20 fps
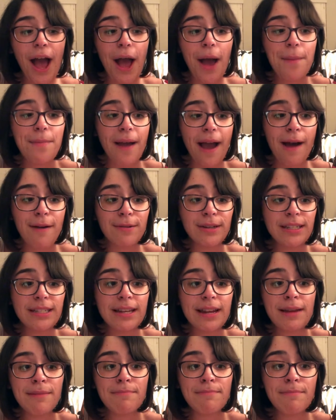
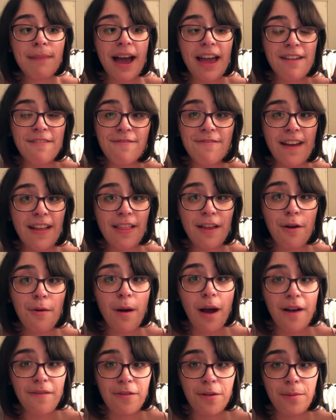about my fellow
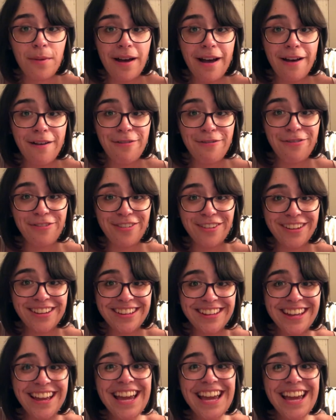Hufflepuff,